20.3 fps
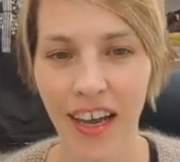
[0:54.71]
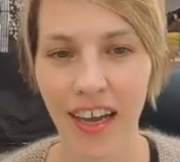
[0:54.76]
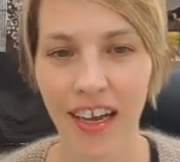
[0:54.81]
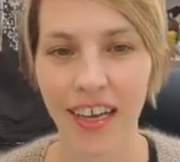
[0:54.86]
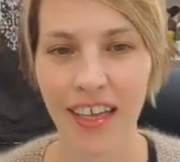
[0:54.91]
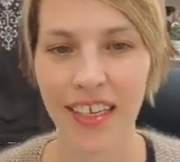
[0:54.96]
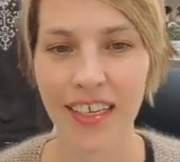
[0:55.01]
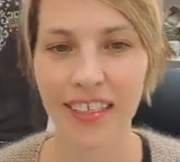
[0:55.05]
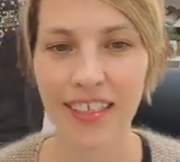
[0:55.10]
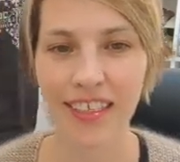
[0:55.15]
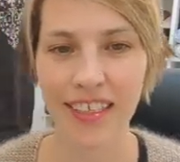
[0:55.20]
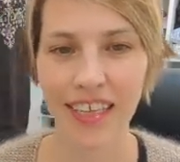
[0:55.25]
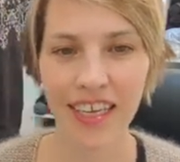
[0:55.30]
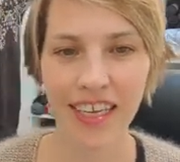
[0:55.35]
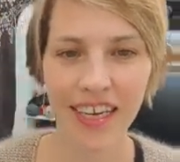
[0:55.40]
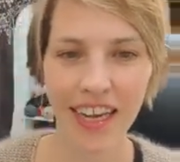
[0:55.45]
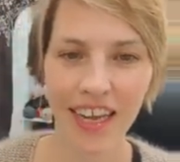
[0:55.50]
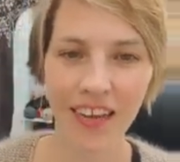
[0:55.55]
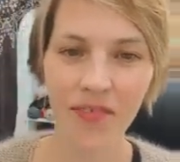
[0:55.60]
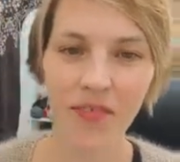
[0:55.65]

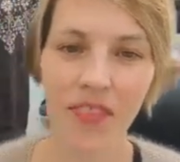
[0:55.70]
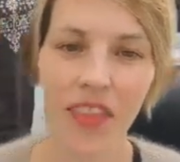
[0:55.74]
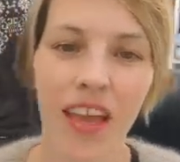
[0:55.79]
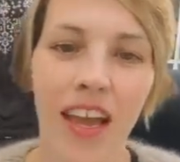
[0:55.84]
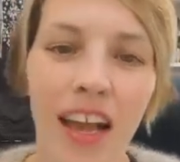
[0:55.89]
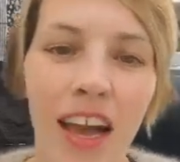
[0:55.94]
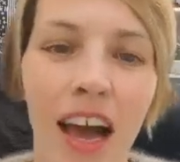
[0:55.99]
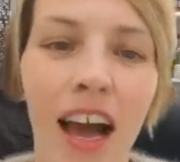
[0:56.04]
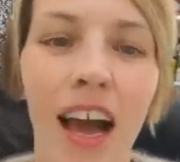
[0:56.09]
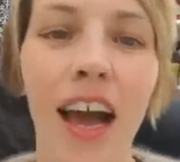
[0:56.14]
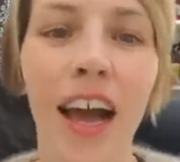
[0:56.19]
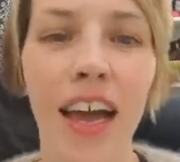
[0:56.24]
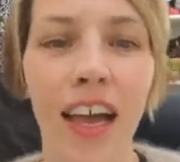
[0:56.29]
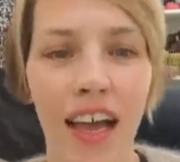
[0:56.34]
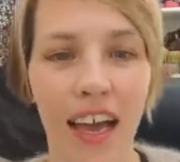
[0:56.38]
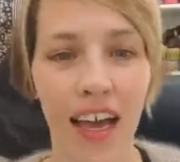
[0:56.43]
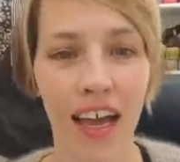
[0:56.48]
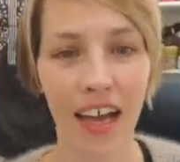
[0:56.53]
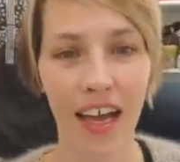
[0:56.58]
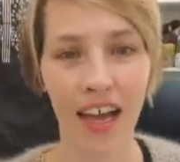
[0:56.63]
Christine. I
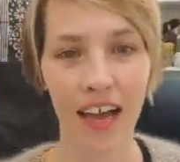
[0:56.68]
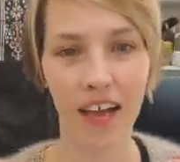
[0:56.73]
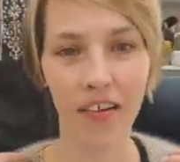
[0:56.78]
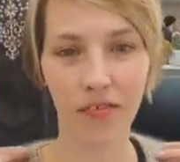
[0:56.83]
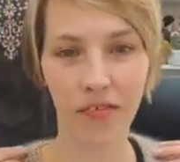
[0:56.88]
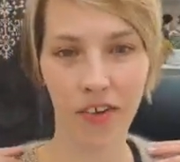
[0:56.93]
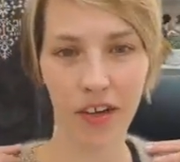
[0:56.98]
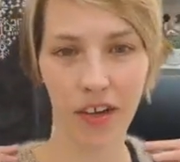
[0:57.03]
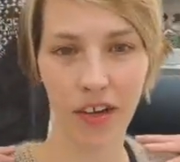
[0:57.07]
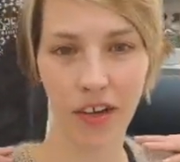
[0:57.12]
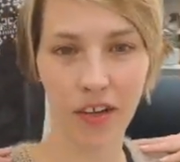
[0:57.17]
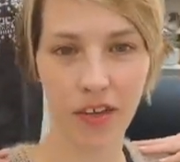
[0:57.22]
have